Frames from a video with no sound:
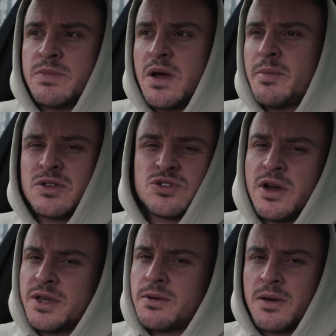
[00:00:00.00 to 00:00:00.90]
But I mean,
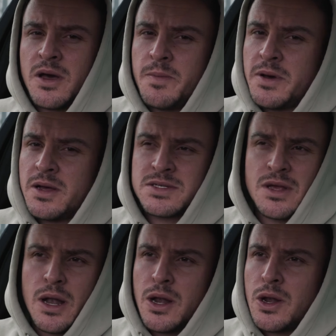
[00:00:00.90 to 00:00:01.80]
try Euro car parts,
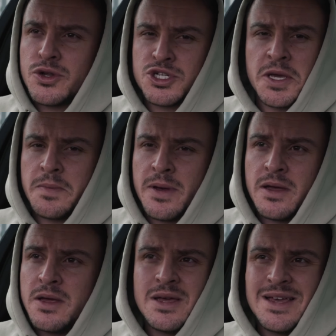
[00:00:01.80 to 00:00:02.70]
a lot cheaper,
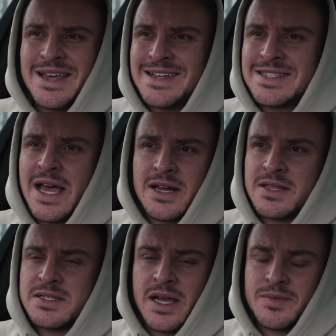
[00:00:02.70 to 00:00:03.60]
exactly
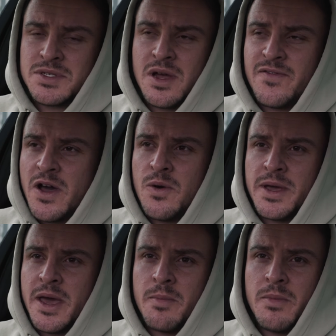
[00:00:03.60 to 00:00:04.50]
the same stuff,
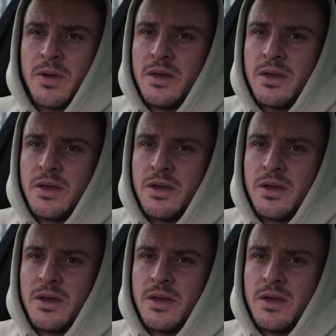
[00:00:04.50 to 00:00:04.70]
OEM.